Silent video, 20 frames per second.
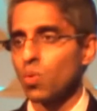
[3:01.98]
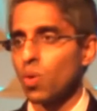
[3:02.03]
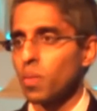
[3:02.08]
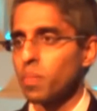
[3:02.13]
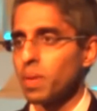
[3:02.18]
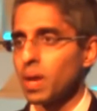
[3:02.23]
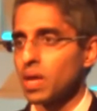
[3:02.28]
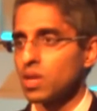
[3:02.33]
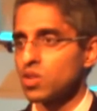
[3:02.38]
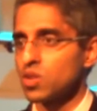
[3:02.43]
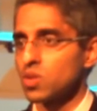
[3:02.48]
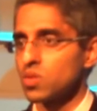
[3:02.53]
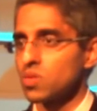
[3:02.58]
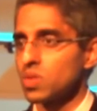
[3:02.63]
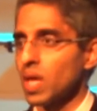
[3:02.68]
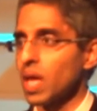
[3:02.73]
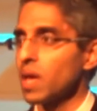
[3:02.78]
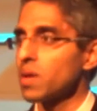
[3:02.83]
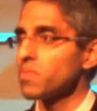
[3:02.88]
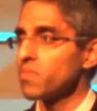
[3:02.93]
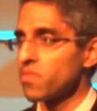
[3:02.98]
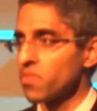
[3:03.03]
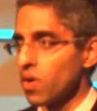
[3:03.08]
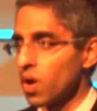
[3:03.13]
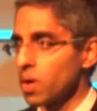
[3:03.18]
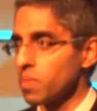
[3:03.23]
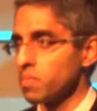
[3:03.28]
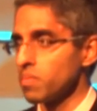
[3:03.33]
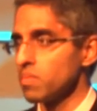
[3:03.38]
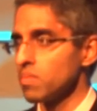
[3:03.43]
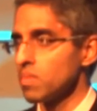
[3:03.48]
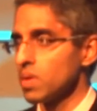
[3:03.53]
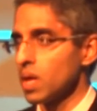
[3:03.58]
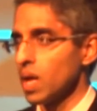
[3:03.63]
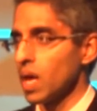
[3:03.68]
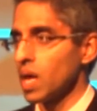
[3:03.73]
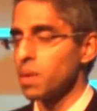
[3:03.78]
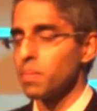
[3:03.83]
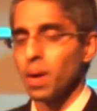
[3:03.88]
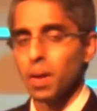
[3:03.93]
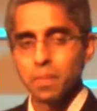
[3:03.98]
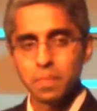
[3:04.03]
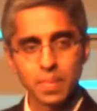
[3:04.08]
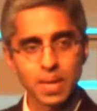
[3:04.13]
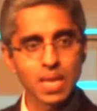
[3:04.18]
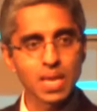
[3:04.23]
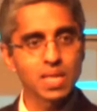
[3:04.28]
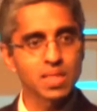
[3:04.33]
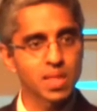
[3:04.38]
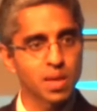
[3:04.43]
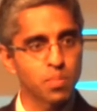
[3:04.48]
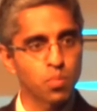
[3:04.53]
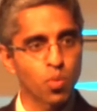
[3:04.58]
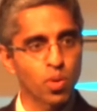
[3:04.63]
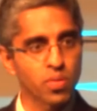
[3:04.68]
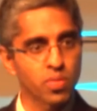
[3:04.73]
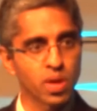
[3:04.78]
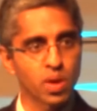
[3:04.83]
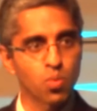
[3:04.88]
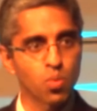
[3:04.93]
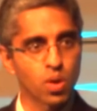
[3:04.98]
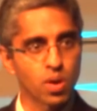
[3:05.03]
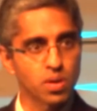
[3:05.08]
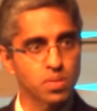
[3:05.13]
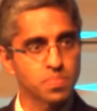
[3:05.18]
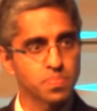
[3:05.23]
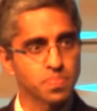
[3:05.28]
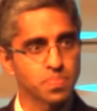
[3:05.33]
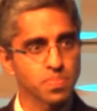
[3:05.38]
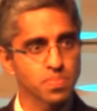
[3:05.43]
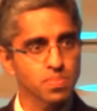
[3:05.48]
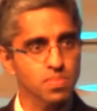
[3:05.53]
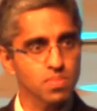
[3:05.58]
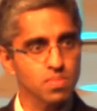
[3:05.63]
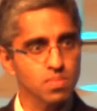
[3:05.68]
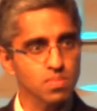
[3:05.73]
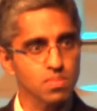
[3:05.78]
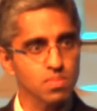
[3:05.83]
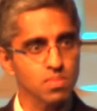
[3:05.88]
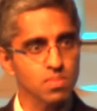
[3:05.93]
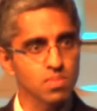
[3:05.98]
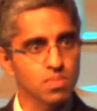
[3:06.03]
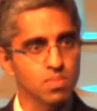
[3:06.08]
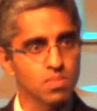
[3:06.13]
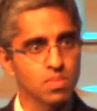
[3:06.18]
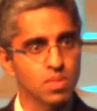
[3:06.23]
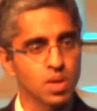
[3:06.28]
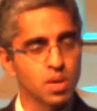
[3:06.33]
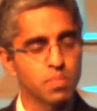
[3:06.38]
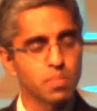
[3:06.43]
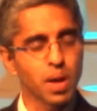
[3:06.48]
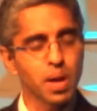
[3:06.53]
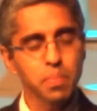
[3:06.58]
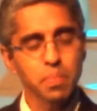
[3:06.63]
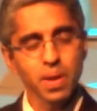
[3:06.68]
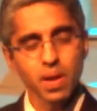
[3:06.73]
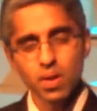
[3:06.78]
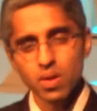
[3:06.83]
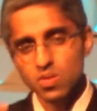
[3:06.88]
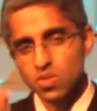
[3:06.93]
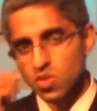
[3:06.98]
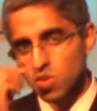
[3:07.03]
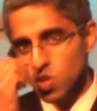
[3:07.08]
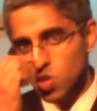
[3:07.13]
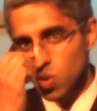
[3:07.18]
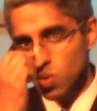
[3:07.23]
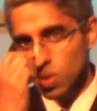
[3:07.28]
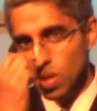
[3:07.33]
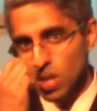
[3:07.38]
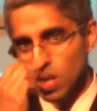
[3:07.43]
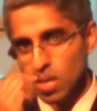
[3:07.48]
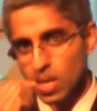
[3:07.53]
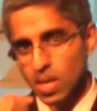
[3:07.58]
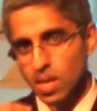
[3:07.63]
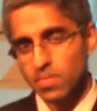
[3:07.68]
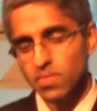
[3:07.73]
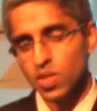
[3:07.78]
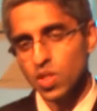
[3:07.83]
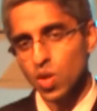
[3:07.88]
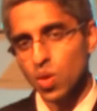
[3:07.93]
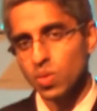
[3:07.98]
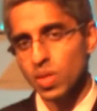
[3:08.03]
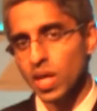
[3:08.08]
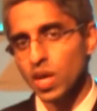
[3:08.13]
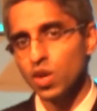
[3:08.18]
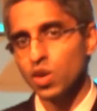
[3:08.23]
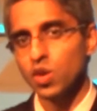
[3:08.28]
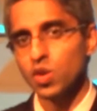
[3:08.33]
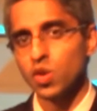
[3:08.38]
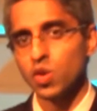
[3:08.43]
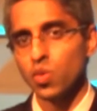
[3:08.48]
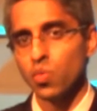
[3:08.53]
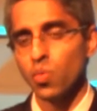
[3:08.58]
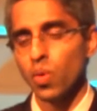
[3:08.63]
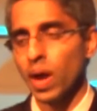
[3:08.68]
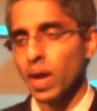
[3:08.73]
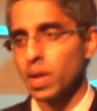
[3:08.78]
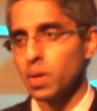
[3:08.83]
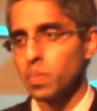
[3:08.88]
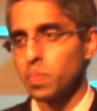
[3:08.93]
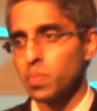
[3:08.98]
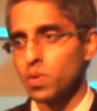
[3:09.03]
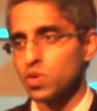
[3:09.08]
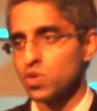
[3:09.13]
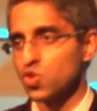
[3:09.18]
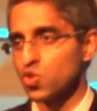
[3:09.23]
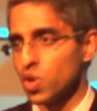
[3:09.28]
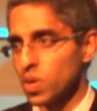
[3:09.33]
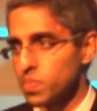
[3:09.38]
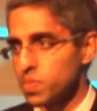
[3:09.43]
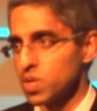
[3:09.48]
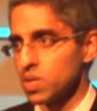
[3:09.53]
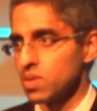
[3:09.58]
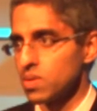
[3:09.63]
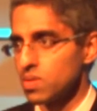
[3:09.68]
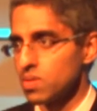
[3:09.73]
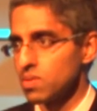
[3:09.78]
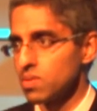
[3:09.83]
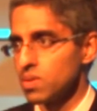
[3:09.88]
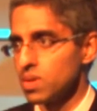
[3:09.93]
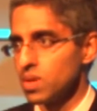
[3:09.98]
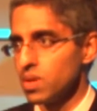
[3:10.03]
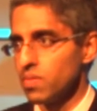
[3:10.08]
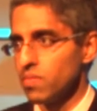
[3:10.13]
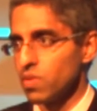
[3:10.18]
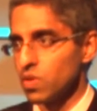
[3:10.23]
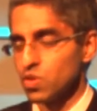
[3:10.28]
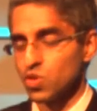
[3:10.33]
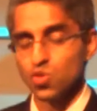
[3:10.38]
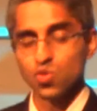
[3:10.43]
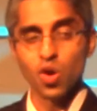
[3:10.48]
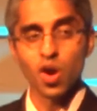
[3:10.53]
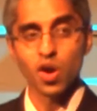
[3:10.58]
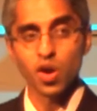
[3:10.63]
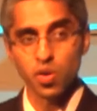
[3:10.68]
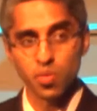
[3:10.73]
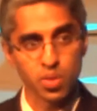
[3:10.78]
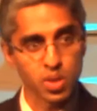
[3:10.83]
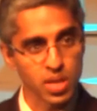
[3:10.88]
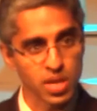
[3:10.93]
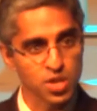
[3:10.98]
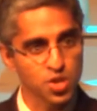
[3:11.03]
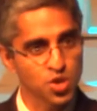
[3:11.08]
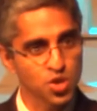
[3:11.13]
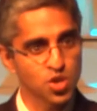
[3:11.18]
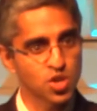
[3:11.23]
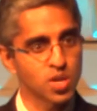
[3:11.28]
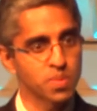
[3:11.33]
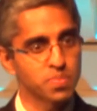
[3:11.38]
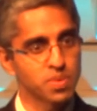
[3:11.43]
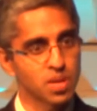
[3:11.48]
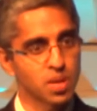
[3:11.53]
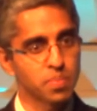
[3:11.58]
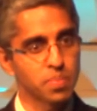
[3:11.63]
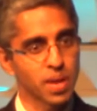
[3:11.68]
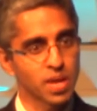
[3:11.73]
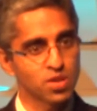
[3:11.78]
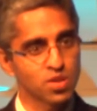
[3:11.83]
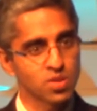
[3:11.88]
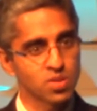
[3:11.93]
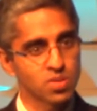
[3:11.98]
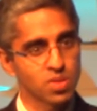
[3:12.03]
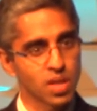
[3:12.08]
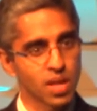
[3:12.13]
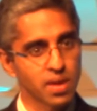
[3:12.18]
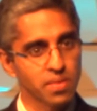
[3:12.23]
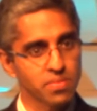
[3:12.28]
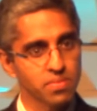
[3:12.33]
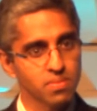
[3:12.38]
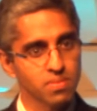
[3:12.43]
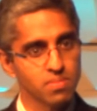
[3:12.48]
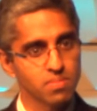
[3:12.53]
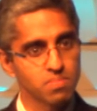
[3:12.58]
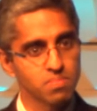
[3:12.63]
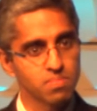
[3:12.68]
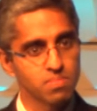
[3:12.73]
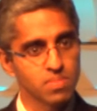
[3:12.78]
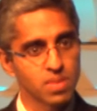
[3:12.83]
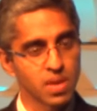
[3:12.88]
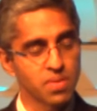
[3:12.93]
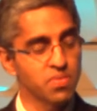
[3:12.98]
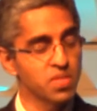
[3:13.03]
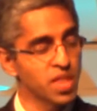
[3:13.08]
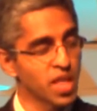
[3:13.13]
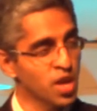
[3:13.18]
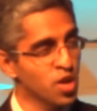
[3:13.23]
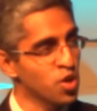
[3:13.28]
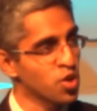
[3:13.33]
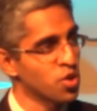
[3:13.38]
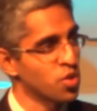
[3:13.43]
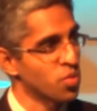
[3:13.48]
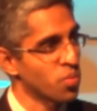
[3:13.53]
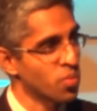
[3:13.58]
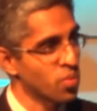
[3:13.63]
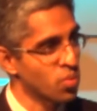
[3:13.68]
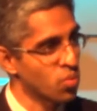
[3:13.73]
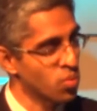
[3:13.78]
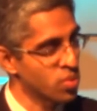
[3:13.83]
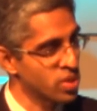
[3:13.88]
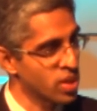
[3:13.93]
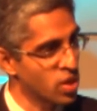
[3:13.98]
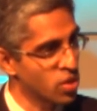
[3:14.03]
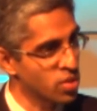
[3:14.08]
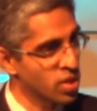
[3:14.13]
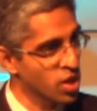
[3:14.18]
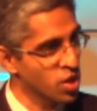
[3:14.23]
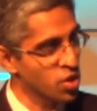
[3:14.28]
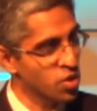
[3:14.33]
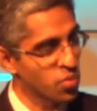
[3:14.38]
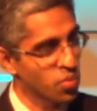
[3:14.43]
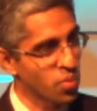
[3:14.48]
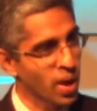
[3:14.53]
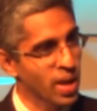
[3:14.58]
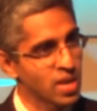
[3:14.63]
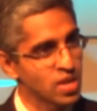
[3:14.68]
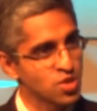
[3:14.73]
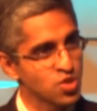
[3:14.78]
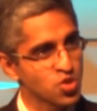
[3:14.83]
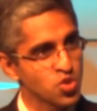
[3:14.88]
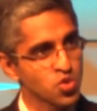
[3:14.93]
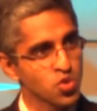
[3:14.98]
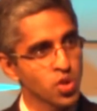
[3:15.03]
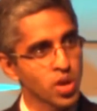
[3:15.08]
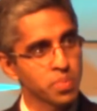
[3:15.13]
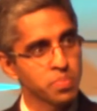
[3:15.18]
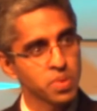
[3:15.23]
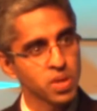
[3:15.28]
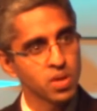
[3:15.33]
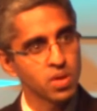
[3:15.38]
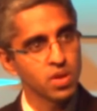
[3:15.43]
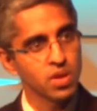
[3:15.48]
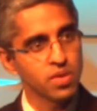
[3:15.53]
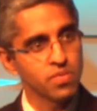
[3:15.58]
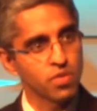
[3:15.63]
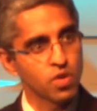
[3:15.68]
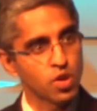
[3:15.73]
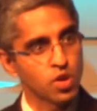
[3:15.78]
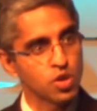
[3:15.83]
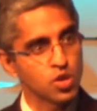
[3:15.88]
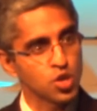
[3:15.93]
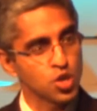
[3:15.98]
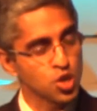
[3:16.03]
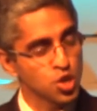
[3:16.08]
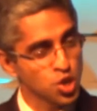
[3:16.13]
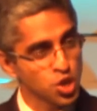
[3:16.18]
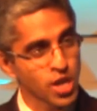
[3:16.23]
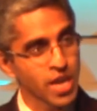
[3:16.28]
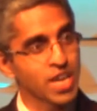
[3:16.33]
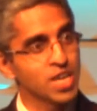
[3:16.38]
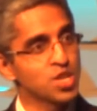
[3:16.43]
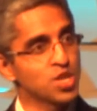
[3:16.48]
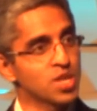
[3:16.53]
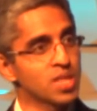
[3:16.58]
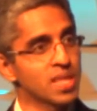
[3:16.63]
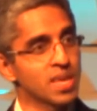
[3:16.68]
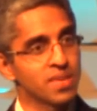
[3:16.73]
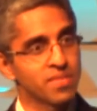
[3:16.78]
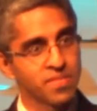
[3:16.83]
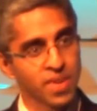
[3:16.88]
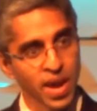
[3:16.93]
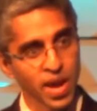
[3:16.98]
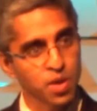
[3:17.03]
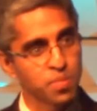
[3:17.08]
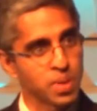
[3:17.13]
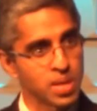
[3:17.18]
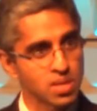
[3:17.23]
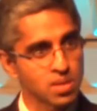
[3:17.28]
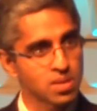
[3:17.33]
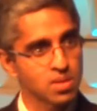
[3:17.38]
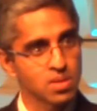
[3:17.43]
where patients came from and about meeting them where they were. My parents knew that even though they couldn't write prescriptions for stronger relationships in a patient's life, even though they couldn't write a script for changing the environment